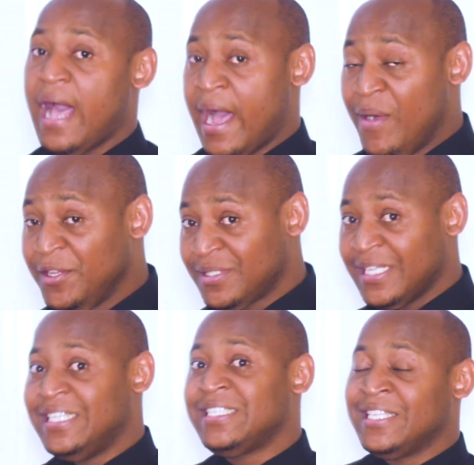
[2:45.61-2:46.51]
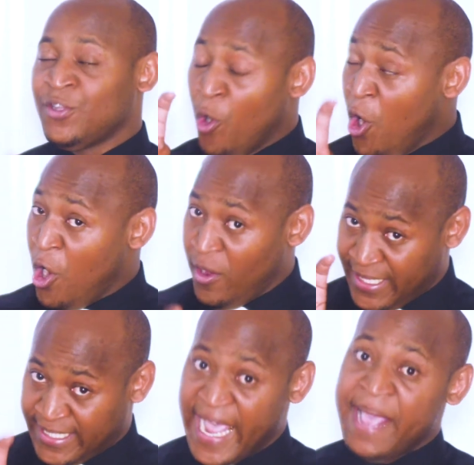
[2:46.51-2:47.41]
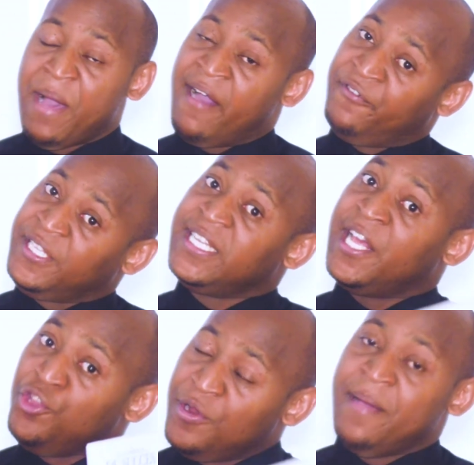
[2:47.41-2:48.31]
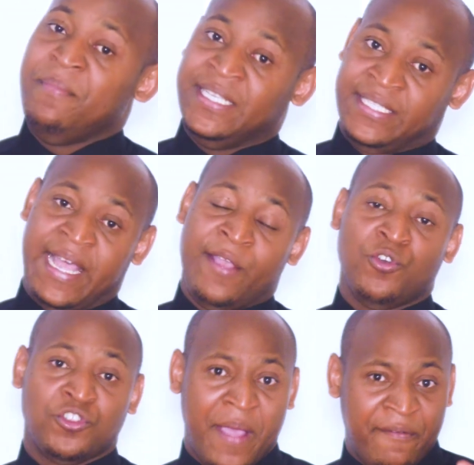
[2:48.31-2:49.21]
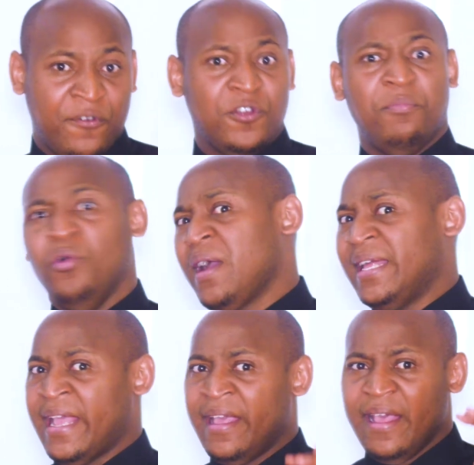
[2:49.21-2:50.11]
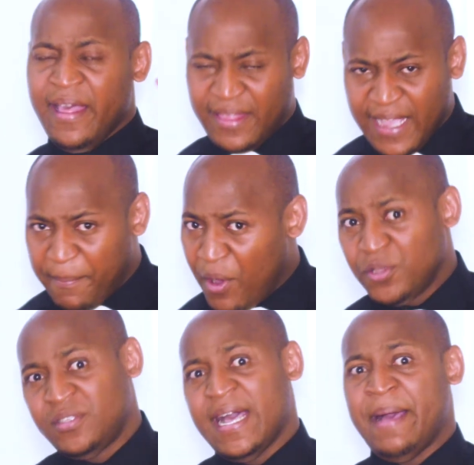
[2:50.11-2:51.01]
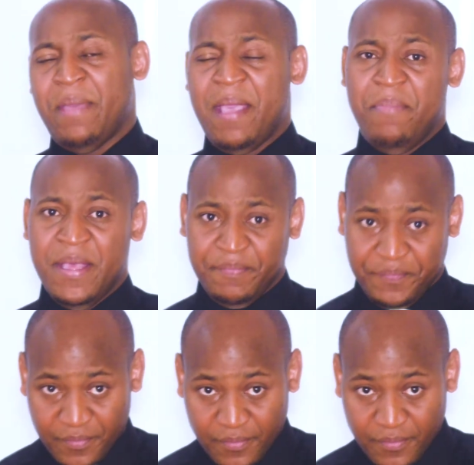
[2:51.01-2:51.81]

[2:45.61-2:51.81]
I want to suggest that all the time I've written a new name list. I go to my phone book and I think about uh, maybe